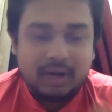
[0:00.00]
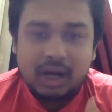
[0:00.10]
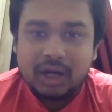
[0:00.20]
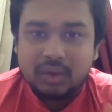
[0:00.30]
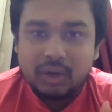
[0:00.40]

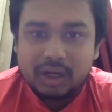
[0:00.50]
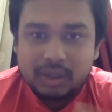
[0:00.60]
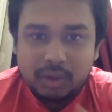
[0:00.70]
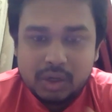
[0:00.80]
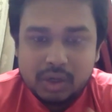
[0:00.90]
hard work
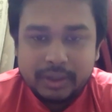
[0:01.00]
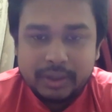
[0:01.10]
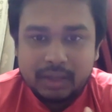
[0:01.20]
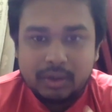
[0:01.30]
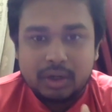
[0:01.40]
you are
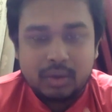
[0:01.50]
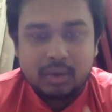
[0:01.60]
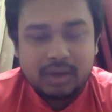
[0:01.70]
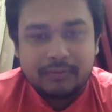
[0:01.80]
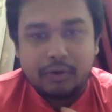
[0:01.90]

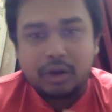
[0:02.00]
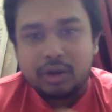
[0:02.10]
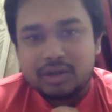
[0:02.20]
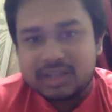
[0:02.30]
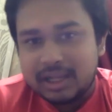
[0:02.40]
doing for
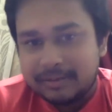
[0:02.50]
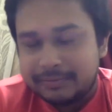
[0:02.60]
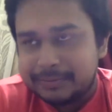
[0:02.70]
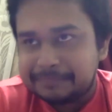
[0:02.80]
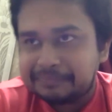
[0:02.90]
yourself.
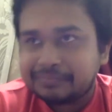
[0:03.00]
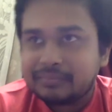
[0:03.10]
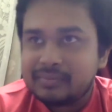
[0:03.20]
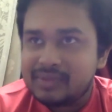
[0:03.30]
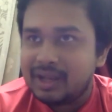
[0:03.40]

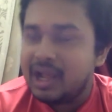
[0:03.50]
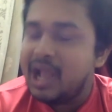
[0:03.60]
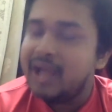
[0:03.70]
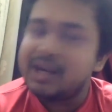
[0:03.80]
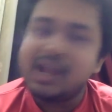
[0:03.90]

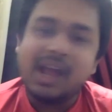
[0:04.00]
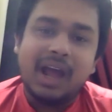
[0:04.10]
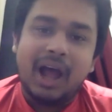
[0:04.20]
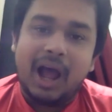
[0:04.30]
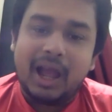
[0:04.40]
And
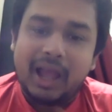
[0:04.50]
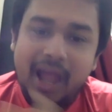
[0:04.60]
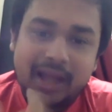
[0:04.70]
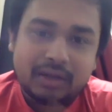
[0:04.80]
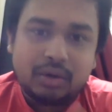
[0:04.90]
I
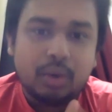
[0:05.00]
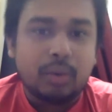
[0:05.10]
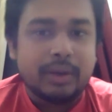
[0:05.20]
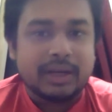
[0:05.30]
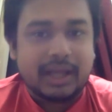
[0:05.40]
had to
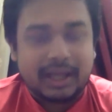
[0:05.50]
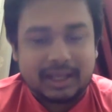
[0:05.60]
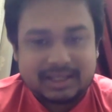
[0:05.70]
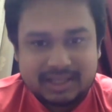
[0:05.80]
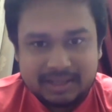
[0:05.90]
win
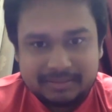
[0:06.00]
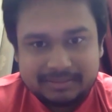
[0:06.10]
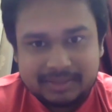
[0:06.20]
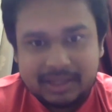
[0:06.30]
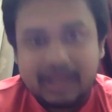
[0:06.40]
against them,
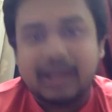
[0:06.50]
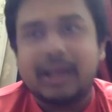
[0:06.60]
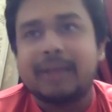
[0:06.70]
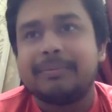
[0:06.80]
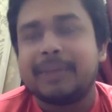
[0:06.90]

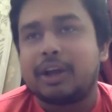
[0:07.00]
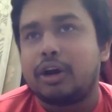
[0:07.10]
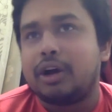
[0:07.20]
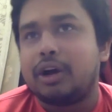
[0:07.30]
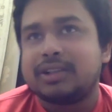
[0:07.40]

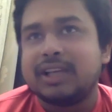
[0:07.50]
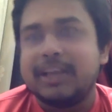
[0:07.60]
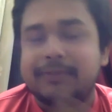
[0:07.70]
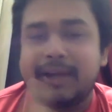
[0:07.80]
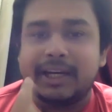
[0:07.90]
because
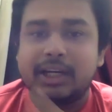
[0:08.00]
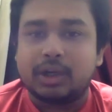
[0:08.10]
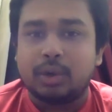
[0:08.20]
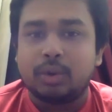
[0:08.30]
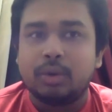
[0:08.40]
if I need
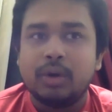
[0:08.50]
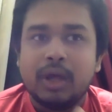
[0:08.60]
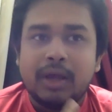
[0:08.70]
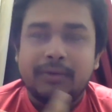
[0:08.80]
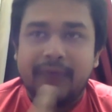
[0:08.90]
to
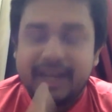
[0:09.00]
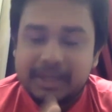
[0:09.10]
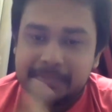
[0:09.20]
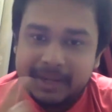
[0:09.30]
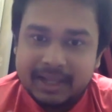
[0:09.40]
find a
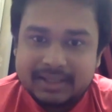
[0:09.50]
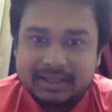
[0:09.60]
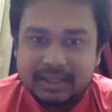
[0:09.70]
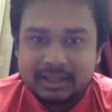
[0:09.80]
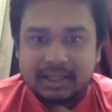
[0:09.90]
place
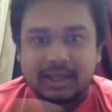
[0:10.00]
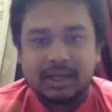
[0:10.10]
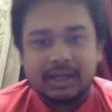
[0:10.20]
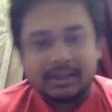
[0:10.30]
in the